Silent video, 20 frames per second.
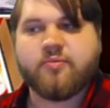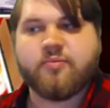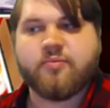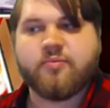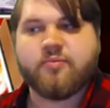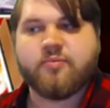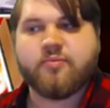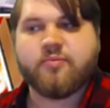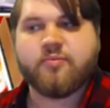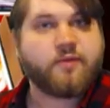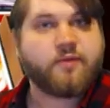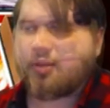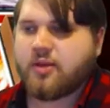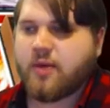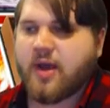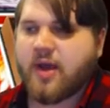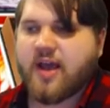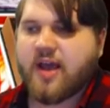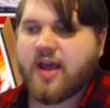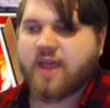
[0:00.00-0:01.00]
And then
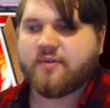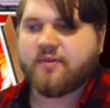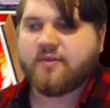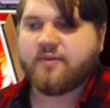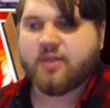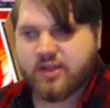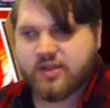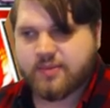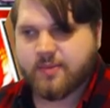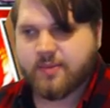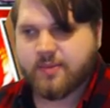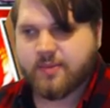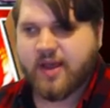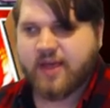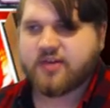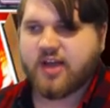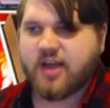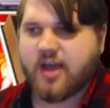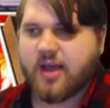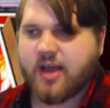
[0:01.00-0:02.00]
you have this
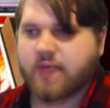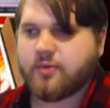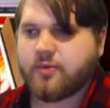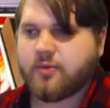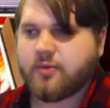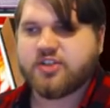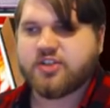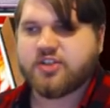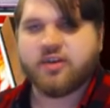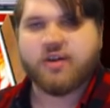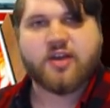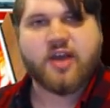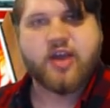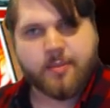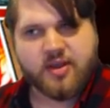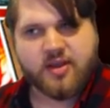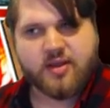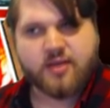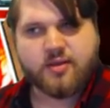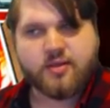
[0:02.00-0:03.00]
Master Diamond, which can
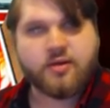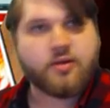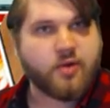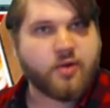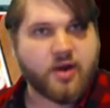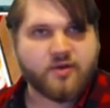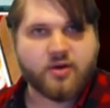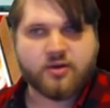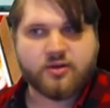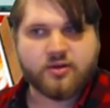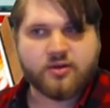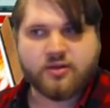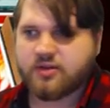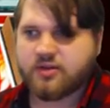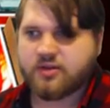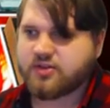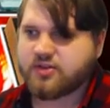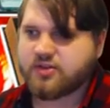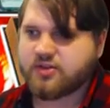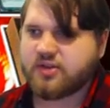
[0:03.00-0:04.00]
copy the Graveyard
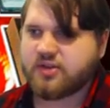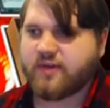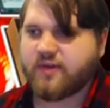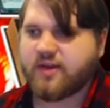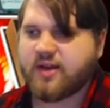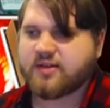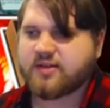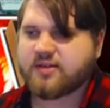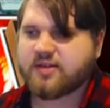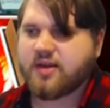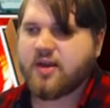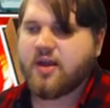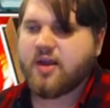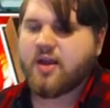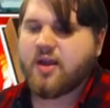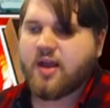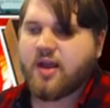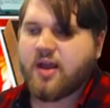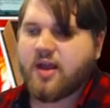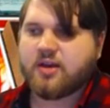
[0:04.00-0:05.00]
Lazuli's effect.
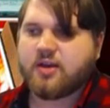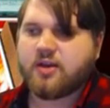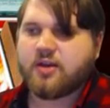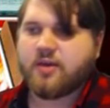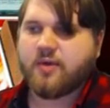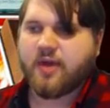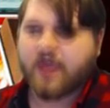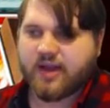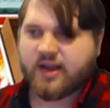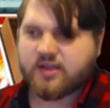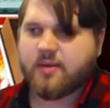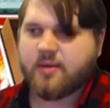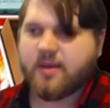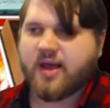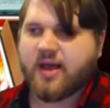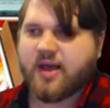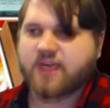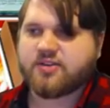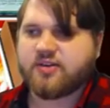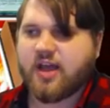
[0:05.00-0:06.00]
And then you activate
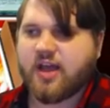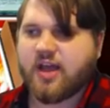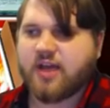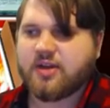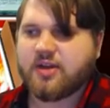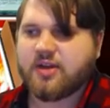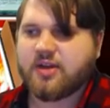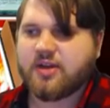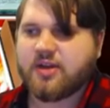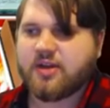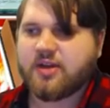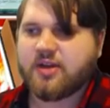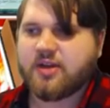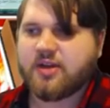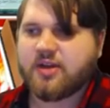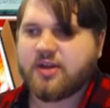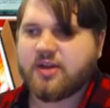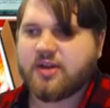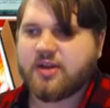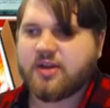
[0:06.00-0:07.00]
Master Diamond, and you
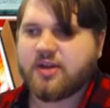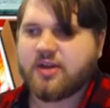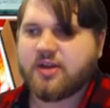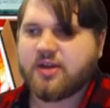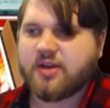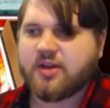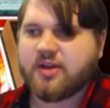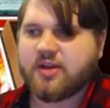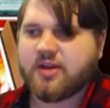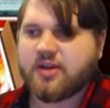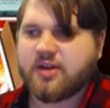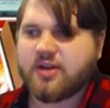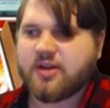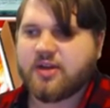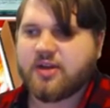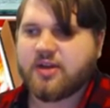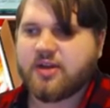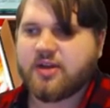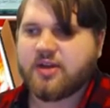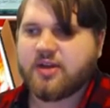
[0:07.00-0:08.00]
send literally any
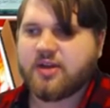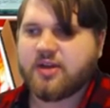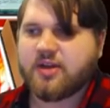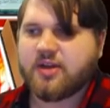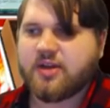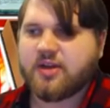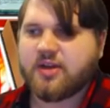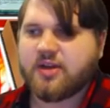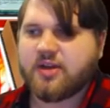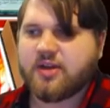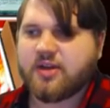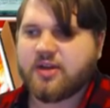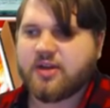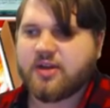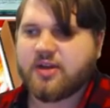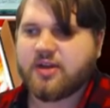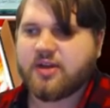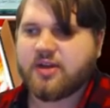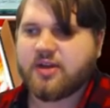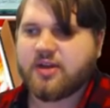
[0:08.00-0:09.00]
card from your deck to the grave
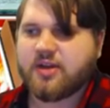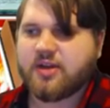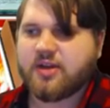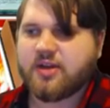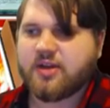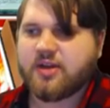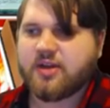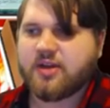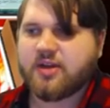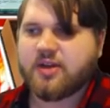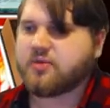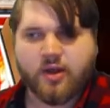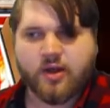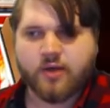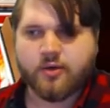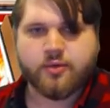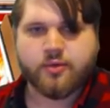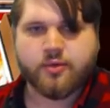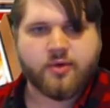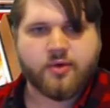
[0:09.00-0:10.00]
to burn for
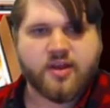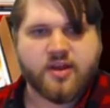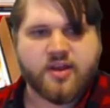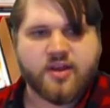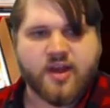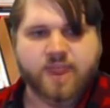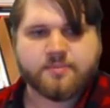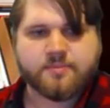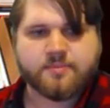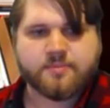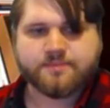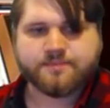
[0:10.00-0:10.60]
another 3k.